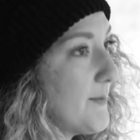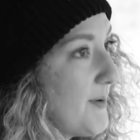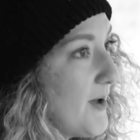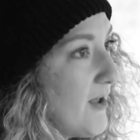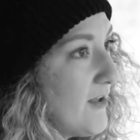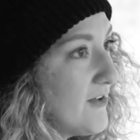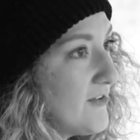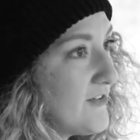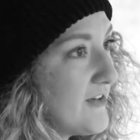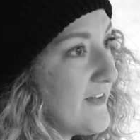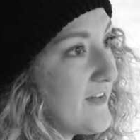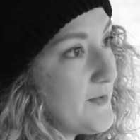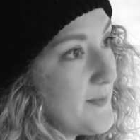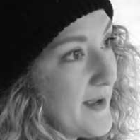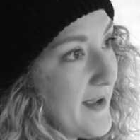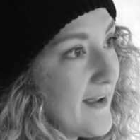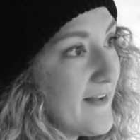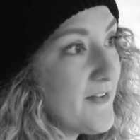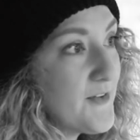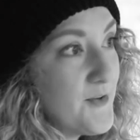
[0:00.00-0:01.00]
and apologies
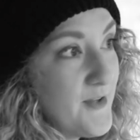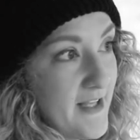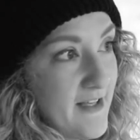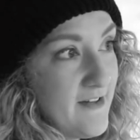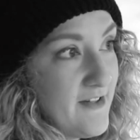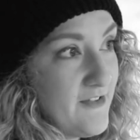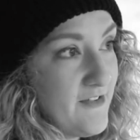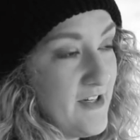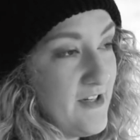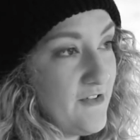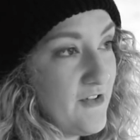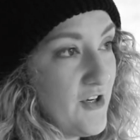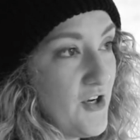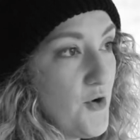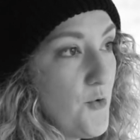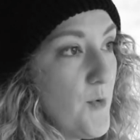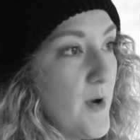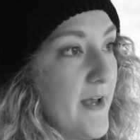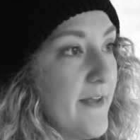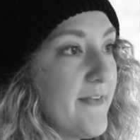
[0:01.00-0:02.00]
to my high school English
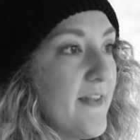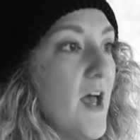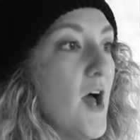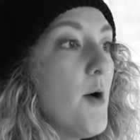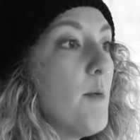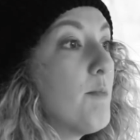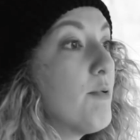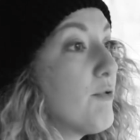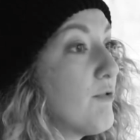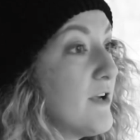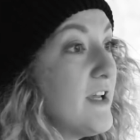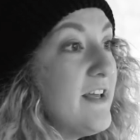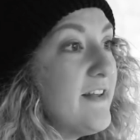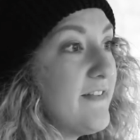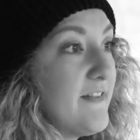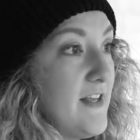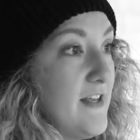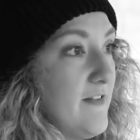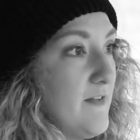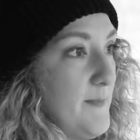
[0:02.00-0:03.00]
teacher, was
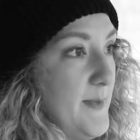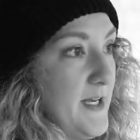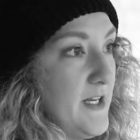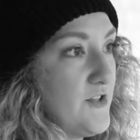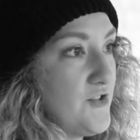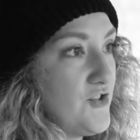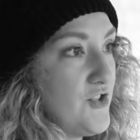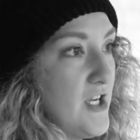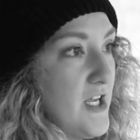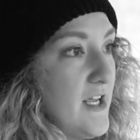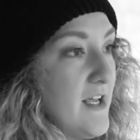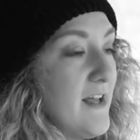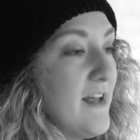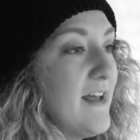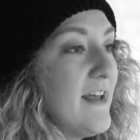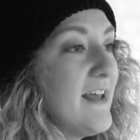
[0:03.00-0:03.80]
precedes ministry.